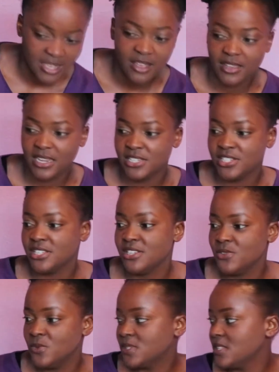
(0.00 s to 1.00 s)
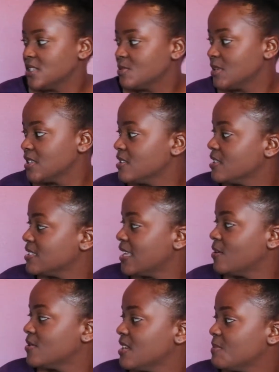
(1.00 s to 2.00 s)
I can't actually use this because the
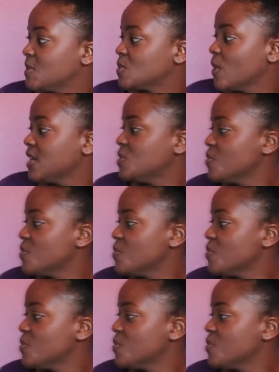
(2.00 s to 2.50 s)
sellotape is way